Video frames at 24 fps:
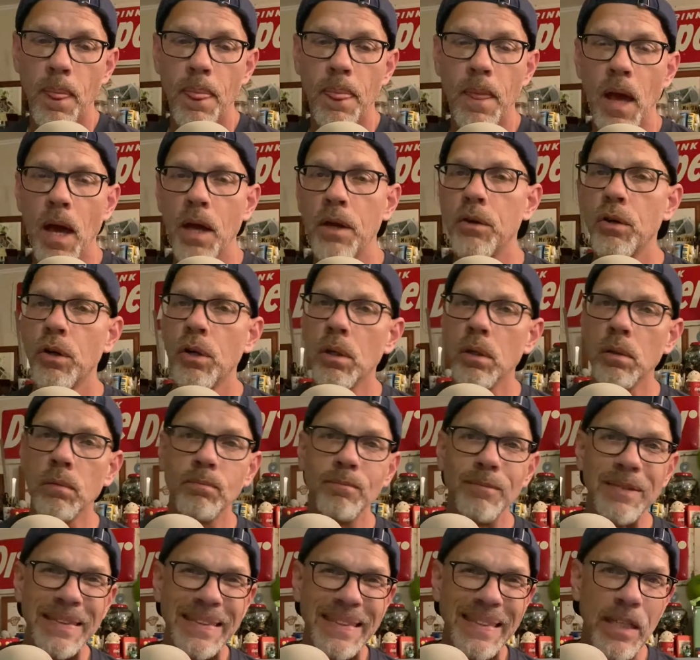under
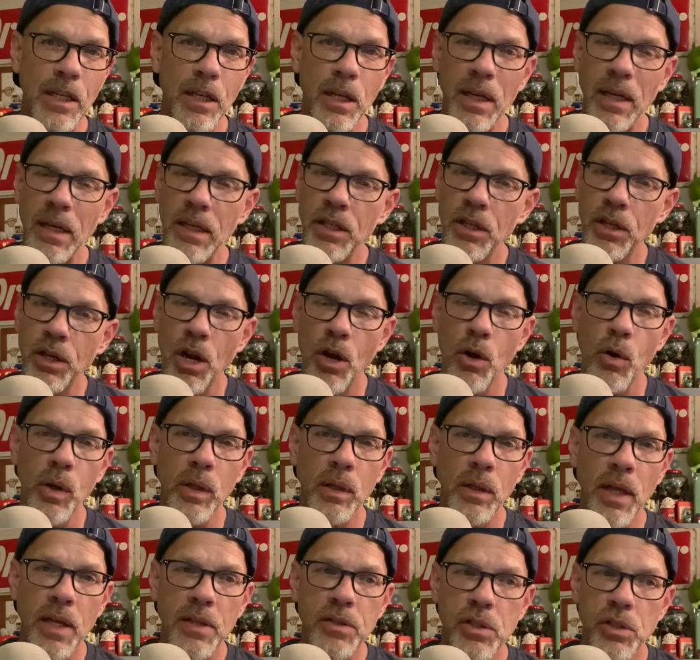you know,
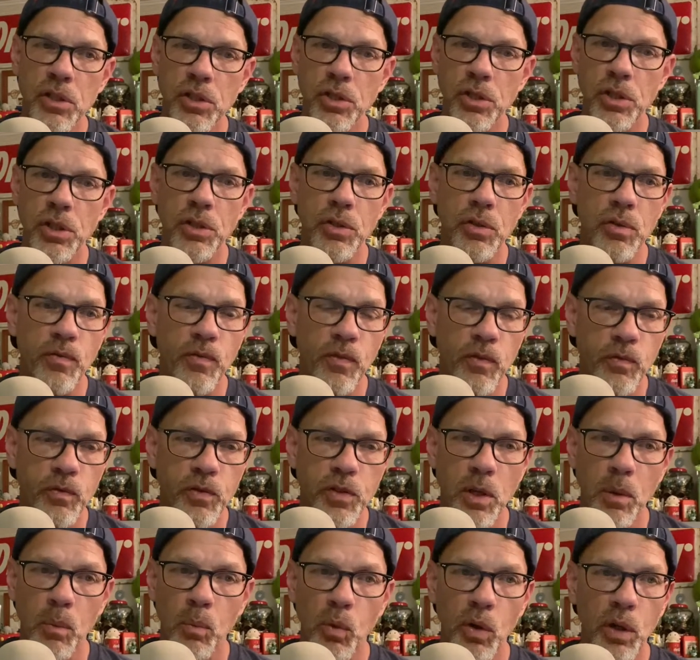unless it's just
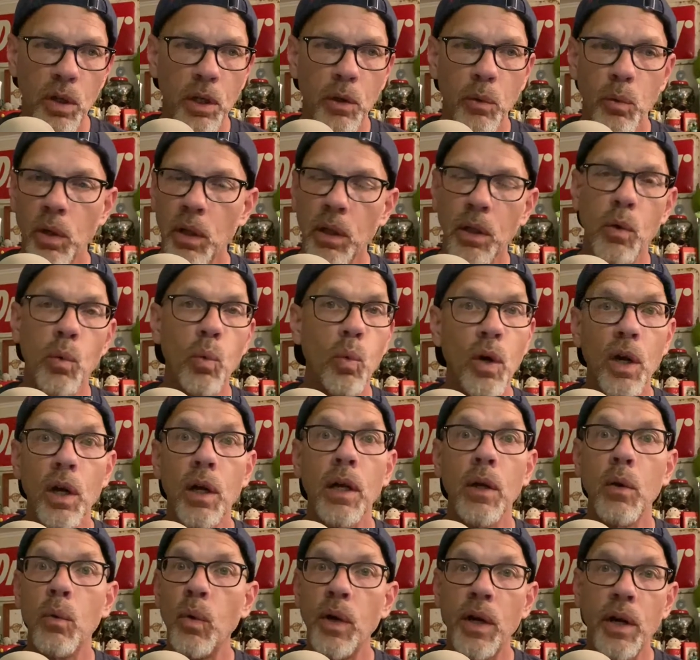some really, really,
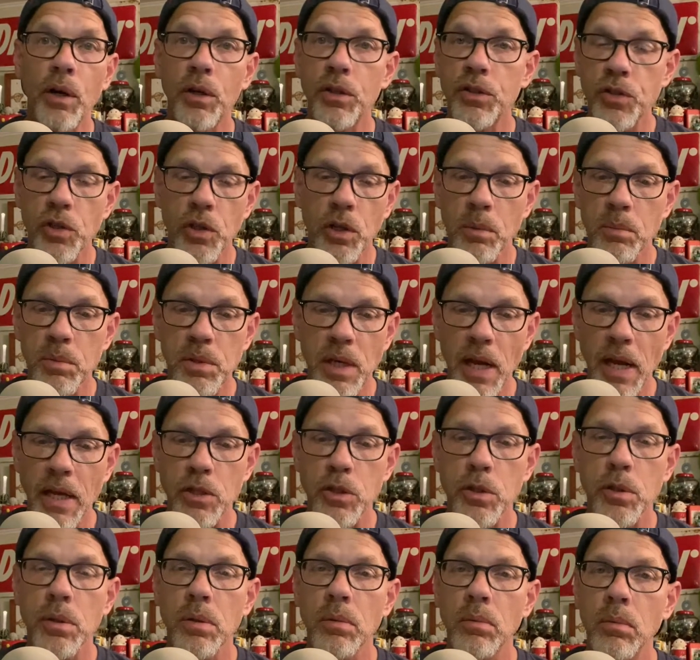really weird
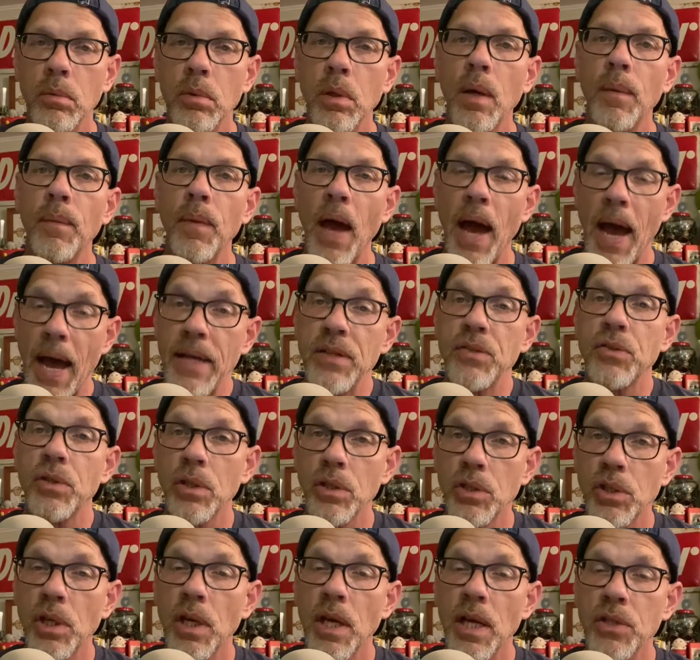circumstance, I
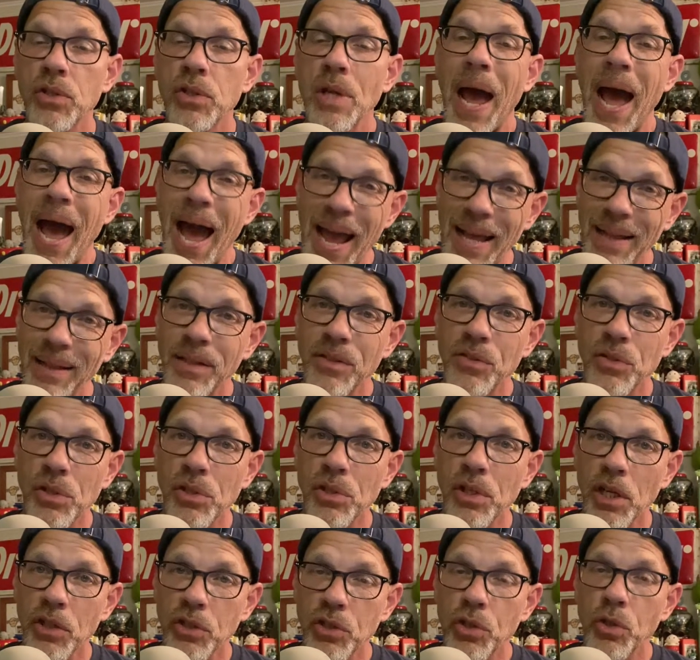suggest, highly
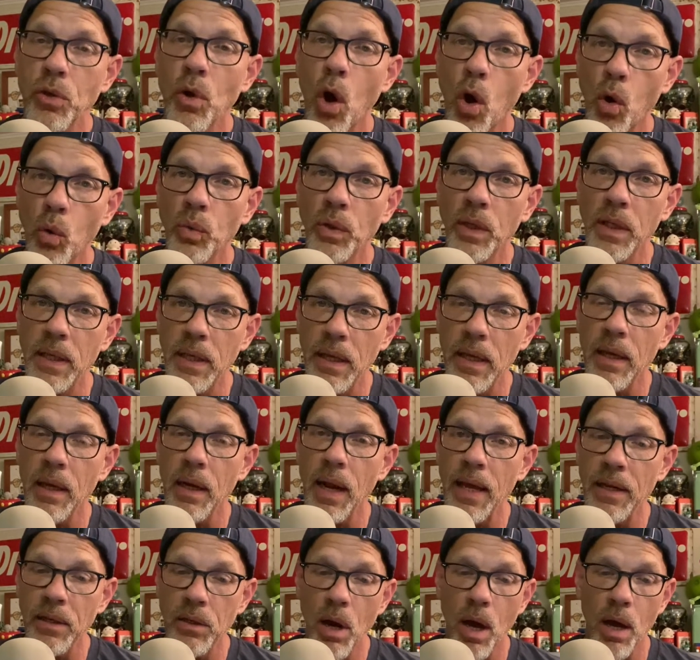suggest you only get
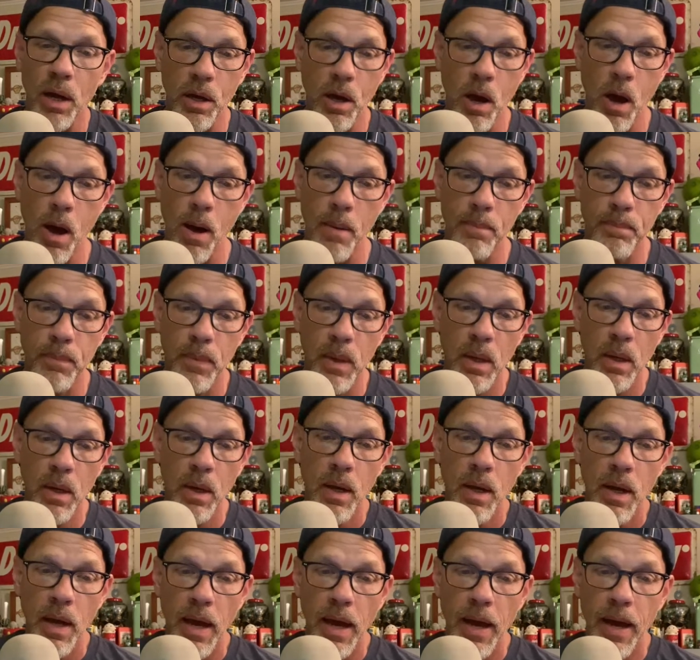a .com.
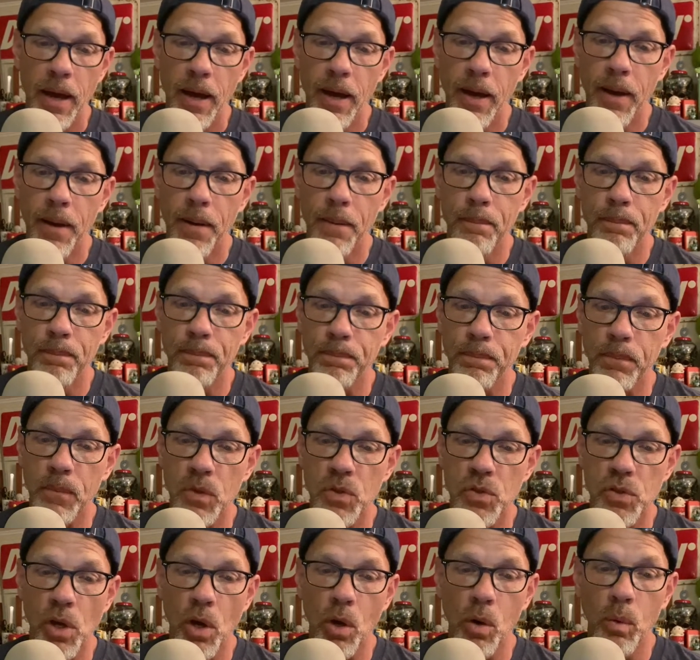Um,
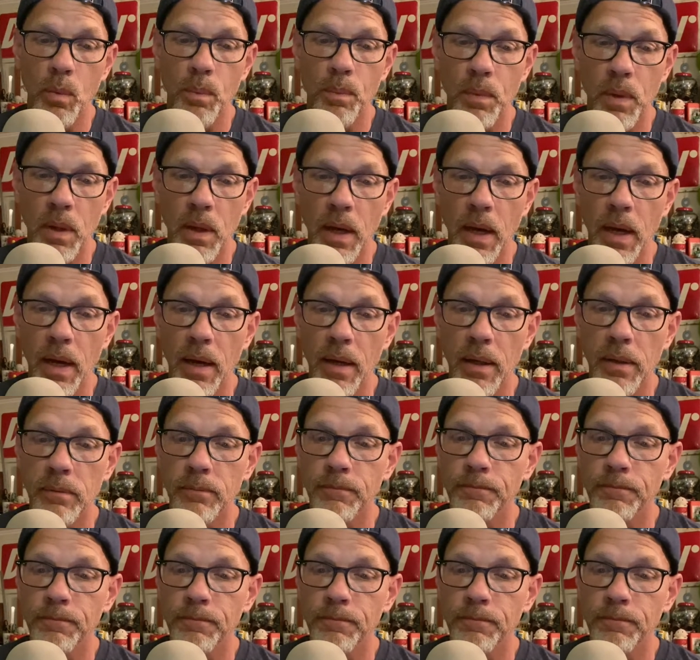so uh,